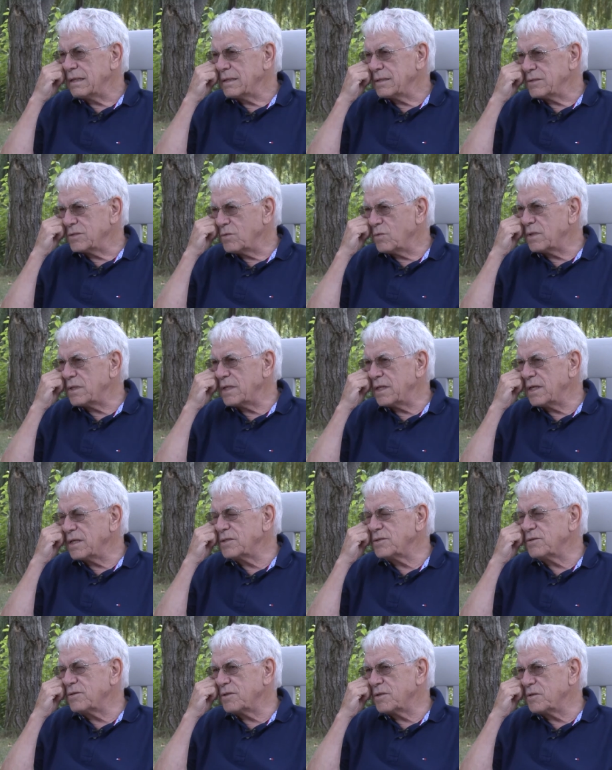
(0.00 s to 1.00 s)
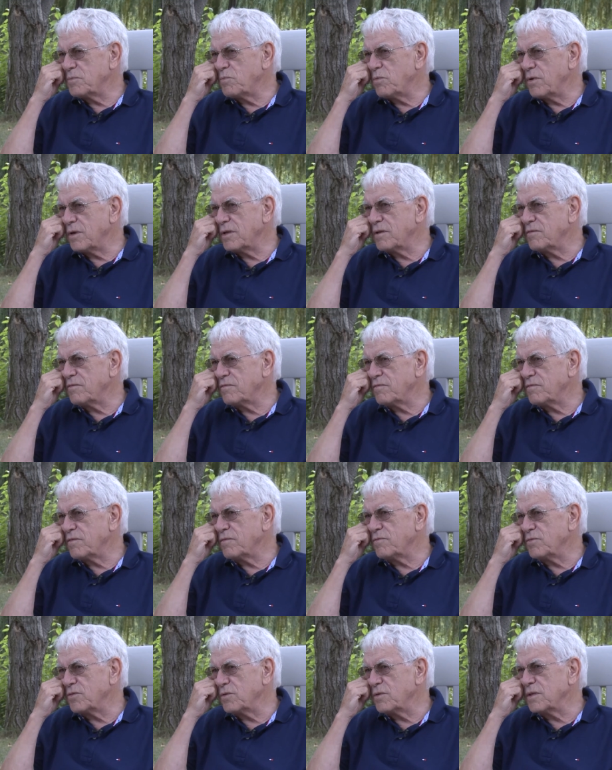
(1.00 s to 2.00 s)
So what takes you to the point of,
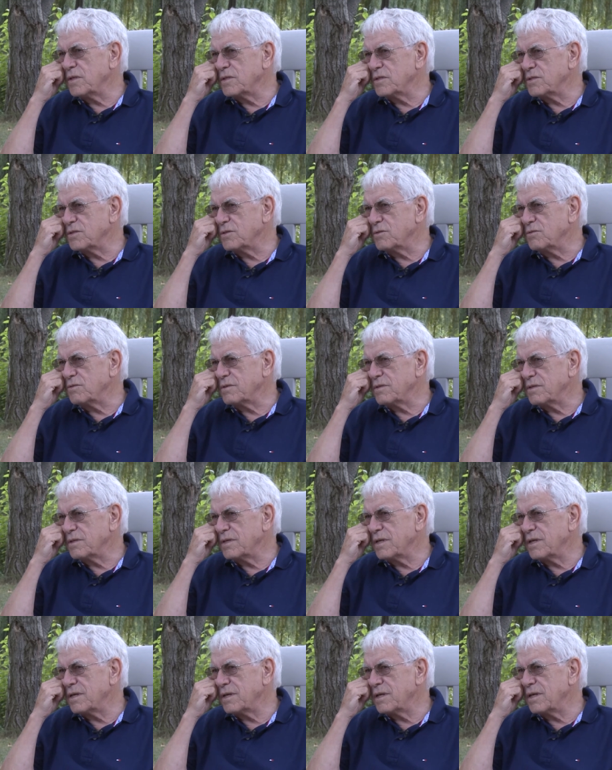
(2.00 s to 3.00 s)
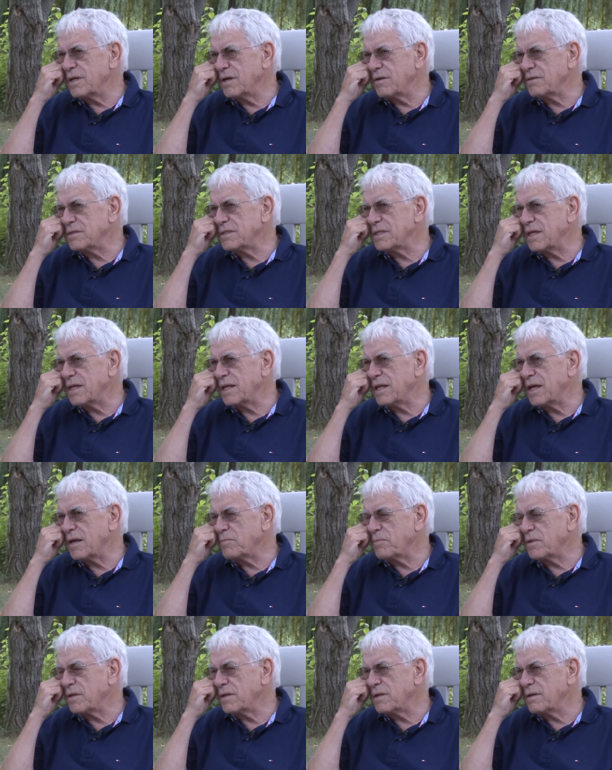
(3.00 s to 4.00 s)
of doing the suit, and how, and how does that
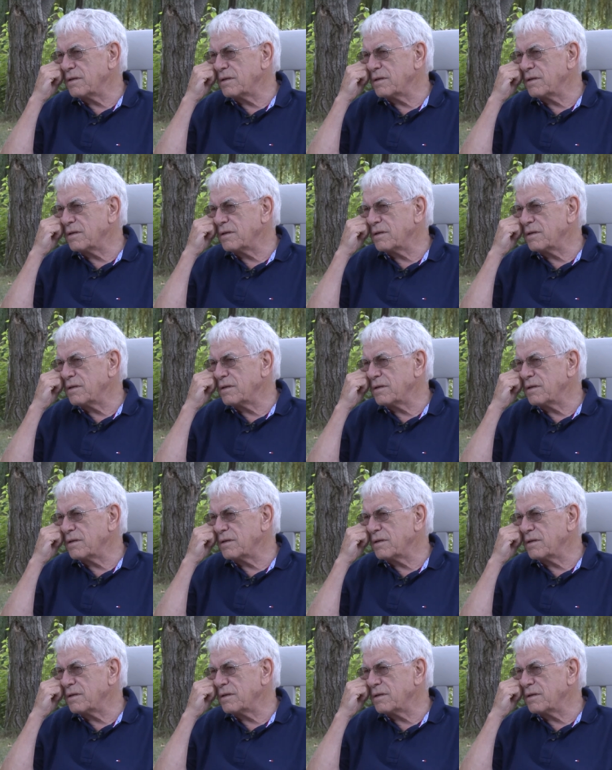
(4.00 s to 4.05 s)
happen?